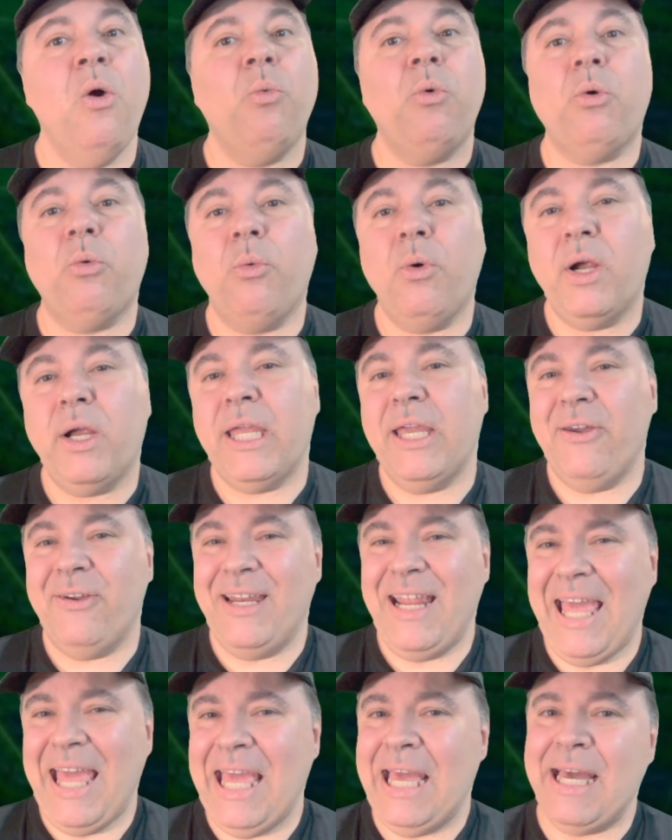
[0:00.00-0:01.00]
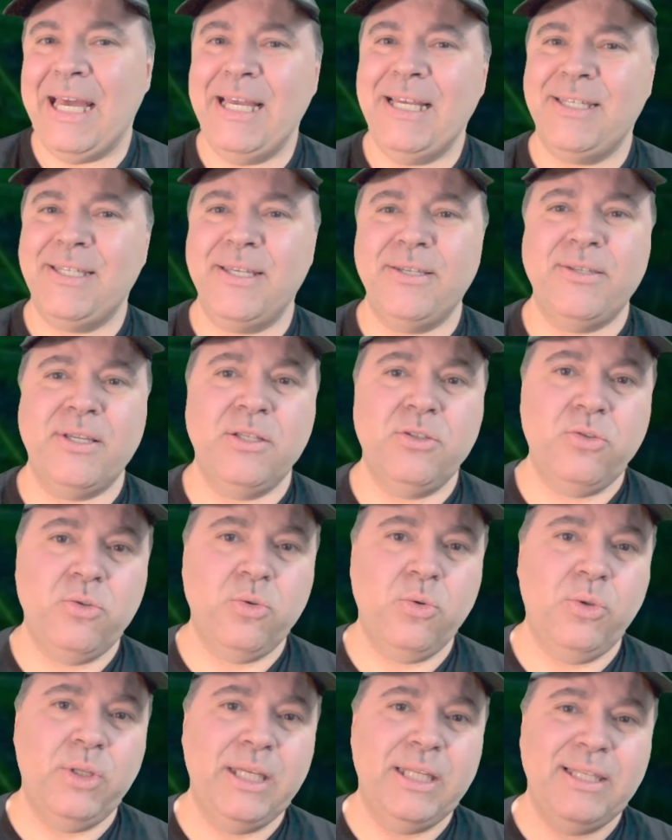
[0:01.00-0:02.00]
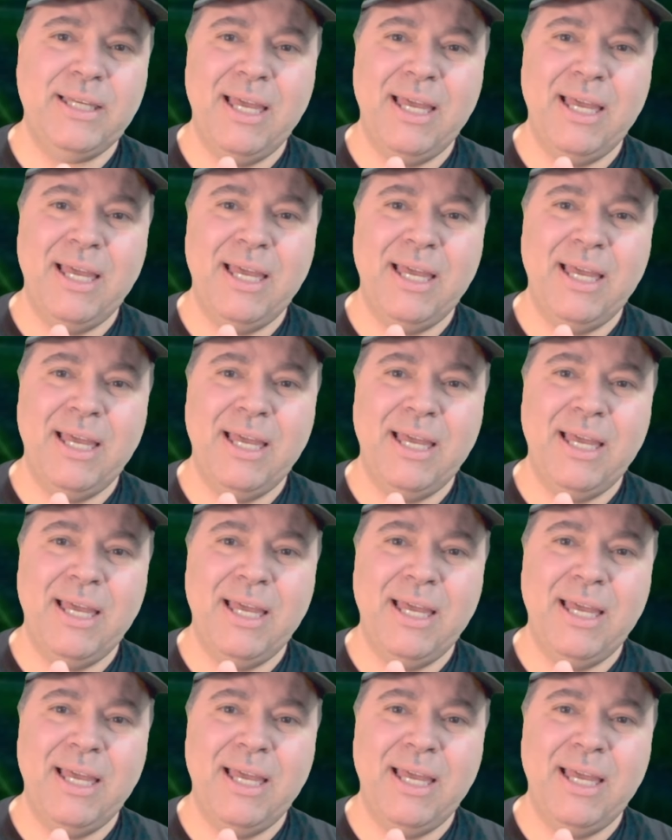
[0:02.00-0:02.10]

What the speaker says: We're working on AI-assisted tooling